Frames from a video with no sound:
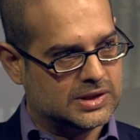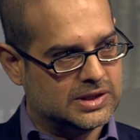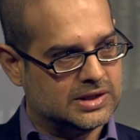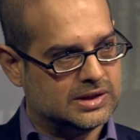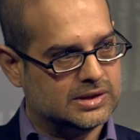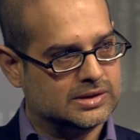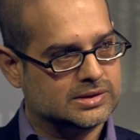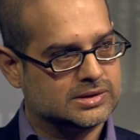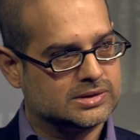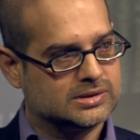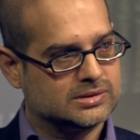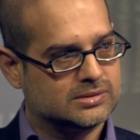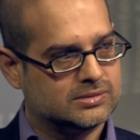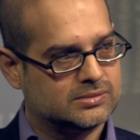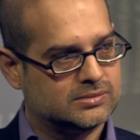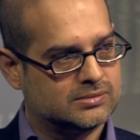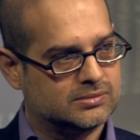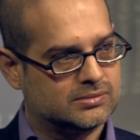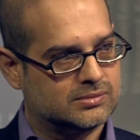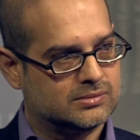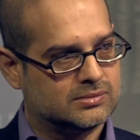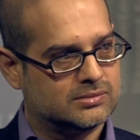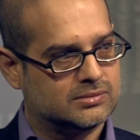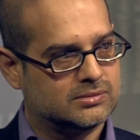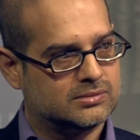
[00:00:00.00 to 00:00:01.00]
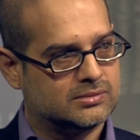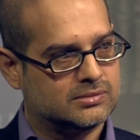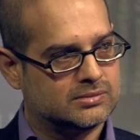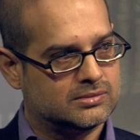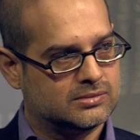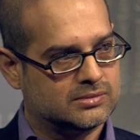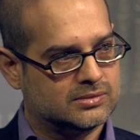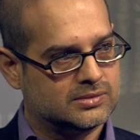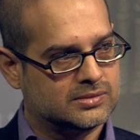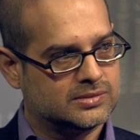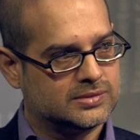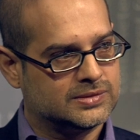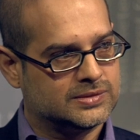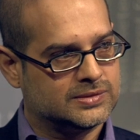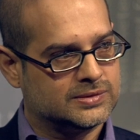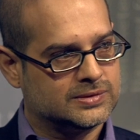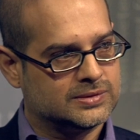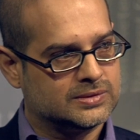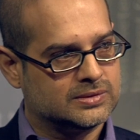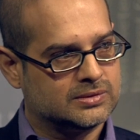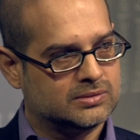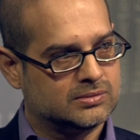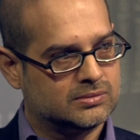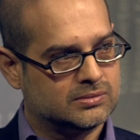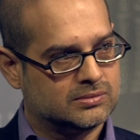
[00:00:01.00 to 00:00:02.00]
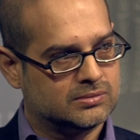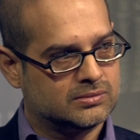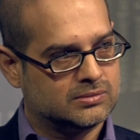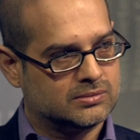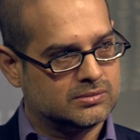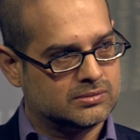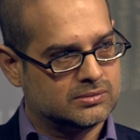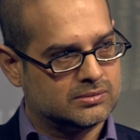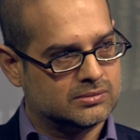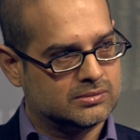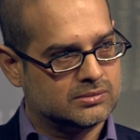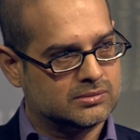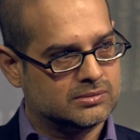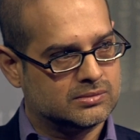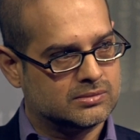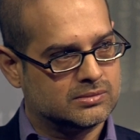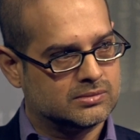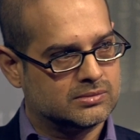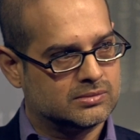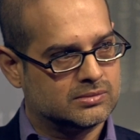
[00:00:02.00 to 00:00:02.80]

Yes. You know, so reversing the the